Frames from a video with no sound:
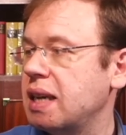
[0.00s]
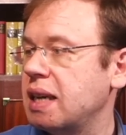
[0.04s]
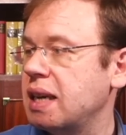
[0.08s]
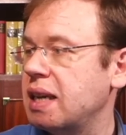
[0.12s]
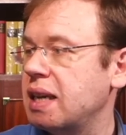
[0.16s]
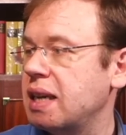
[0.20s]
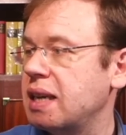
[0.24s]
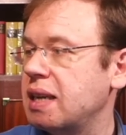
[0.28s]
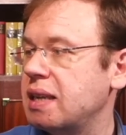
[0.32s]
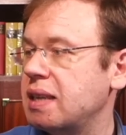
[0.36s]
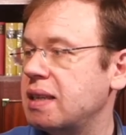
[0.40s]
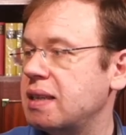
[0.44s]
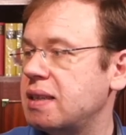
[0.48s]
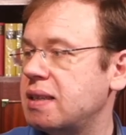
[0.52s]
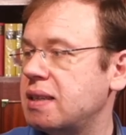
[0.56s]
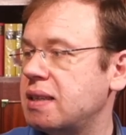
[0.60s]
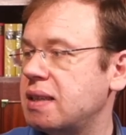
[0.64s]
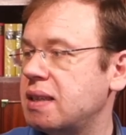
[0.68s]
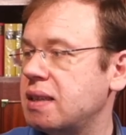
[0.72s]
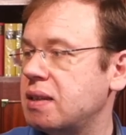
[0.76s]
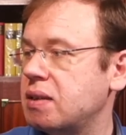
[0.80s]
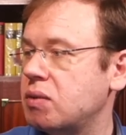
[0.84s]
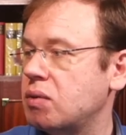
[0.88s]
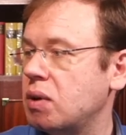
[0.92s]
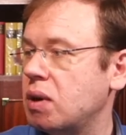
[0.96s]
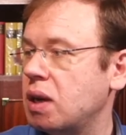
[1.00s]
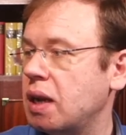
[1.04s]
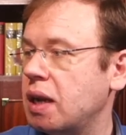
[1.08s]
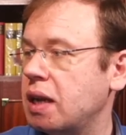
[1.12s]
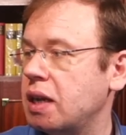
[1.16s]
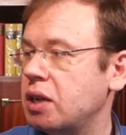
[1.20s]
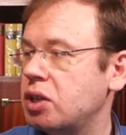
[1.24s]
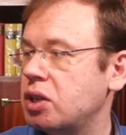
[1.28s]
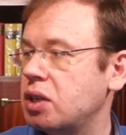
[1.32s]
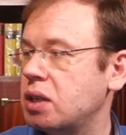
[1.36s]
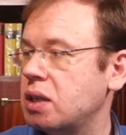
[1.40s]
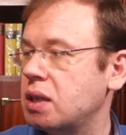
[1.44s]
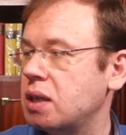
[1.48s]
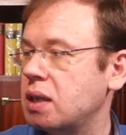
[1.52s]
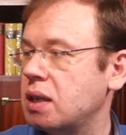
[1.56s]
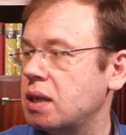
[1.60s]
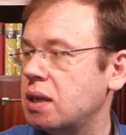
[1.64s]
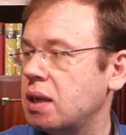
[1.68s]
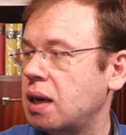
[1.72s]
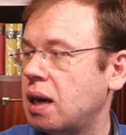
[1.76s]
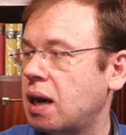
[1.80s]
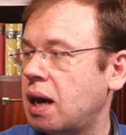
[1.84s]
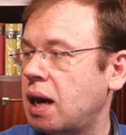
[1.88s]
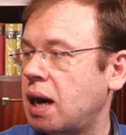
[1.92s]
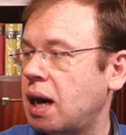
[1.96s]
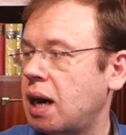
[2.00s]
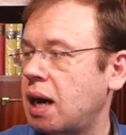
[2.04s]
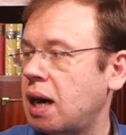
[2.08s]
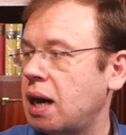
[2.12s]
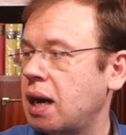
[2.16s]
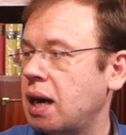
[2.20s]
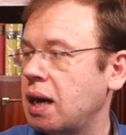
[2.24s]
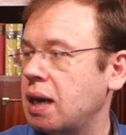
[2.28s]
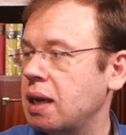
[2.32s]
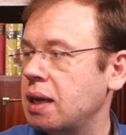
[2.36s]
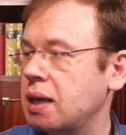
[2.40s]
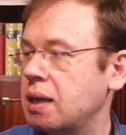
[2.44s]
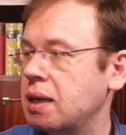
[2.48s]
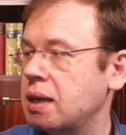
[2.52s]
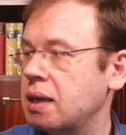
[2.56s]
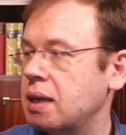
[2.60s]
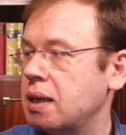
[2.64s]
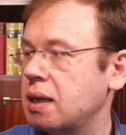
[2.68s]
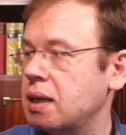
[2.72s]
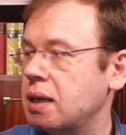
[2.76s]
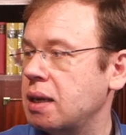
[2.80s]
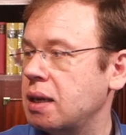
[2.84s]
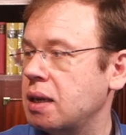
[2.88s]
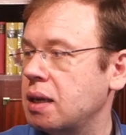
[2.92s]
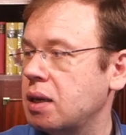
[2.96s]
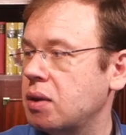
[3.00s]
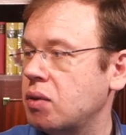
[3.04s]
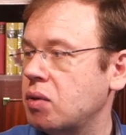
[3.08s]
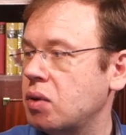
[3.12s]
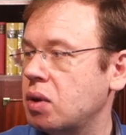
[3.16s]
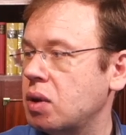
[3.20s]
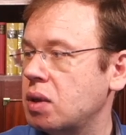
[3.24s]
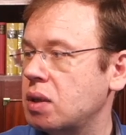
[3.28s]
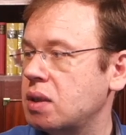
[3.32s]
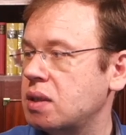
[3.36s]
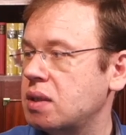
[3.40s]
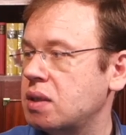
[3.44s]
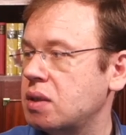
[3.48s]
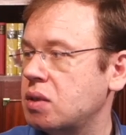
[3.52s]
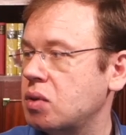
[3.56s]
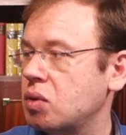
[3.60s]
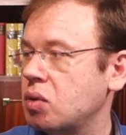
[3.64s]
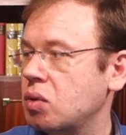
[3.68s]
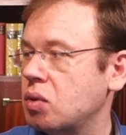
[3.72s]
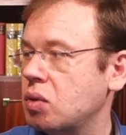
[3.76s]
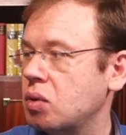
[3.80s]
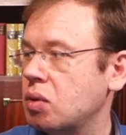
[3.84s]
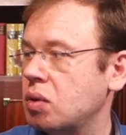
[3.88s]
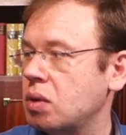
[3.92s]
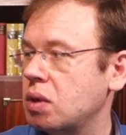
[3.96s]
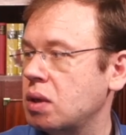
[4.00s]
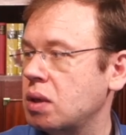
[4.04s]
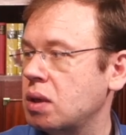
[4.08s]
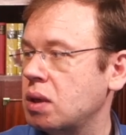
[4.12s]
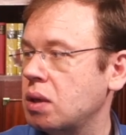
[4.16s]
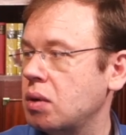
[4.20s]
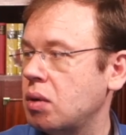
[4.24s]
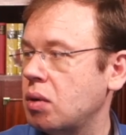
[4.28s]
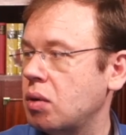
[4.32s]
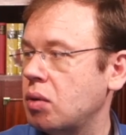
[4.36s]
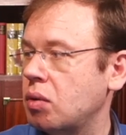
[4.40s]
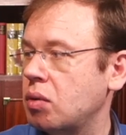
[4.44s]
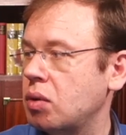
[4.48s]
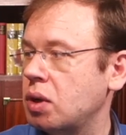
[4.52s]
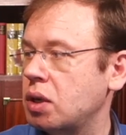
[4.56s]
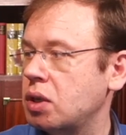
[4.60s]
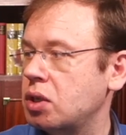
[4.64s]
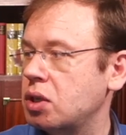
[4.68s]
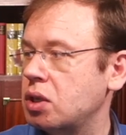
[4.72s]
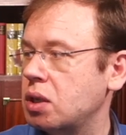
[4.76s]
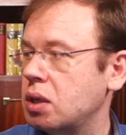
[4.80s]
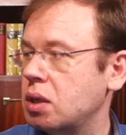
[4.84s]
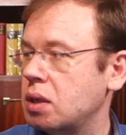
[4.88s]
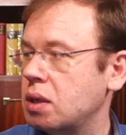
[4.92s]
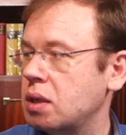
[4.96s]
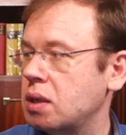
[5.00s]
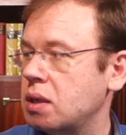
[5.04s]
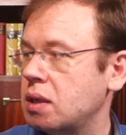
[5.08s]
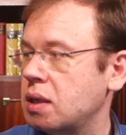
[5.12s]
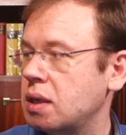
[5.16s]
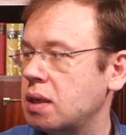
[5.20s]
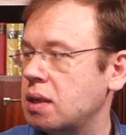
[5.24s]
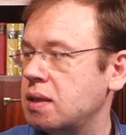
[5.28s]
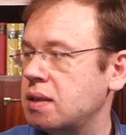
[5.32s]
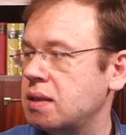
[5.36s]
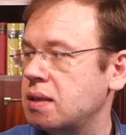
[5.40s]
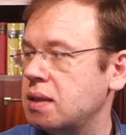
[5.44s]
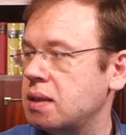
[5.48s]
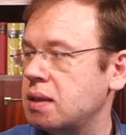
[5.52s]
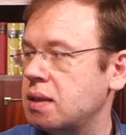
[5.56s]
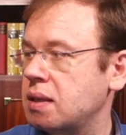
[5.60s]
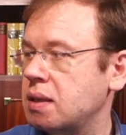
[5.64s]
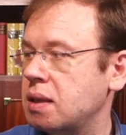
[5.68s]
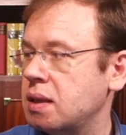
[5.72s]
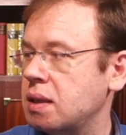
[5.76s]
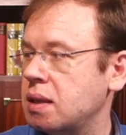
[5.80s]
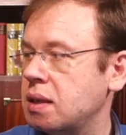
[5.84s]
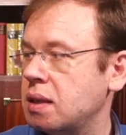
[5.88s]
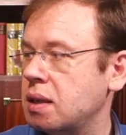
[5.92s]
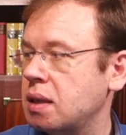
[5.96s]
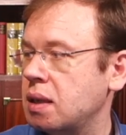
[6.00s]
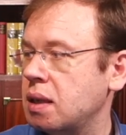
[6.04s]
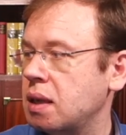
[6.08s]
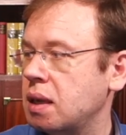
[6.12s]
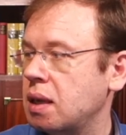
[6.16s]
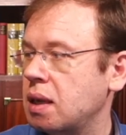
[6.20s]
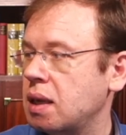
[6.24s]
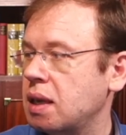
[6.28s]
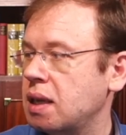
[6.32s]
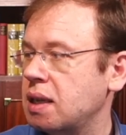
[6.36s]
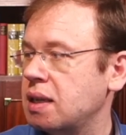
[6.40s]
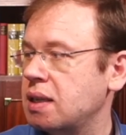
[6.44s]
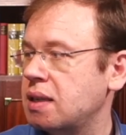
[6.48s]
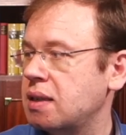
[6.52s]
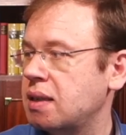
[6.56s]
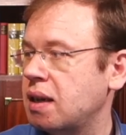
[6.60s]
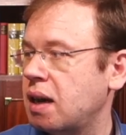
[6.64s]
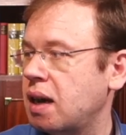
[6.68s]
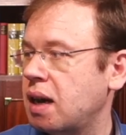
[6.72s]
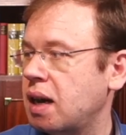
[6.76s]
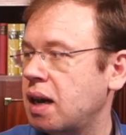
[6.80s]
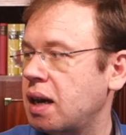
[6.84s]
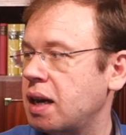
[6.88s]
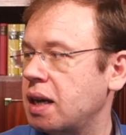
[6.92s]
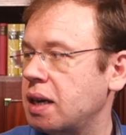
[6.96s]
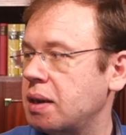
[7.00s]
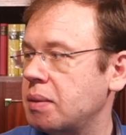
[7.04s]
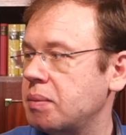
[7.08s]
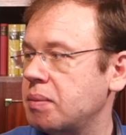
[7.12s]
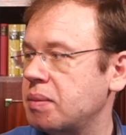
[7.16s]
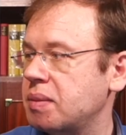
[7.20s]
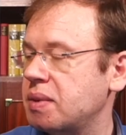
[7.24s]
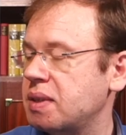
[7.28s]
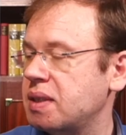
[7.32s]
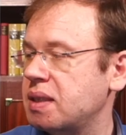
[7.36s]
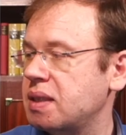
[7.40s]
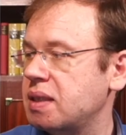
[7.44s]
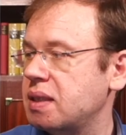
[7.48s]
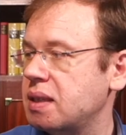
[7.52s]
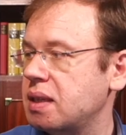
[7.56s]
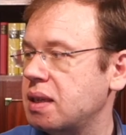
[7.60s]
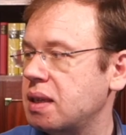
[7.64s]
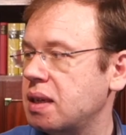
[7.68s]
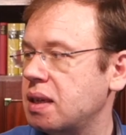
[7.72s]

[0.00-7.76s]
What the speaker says: is this relation that I equals to the original intensity times